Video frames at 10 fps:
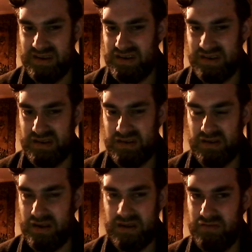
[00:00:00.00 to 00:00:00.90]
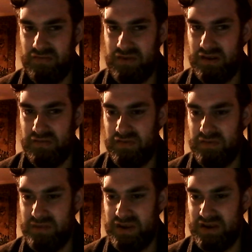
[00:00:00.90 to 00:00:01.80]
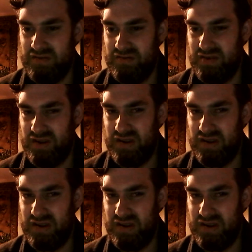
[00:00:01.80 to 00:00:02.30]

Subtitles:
just like your run of the mill,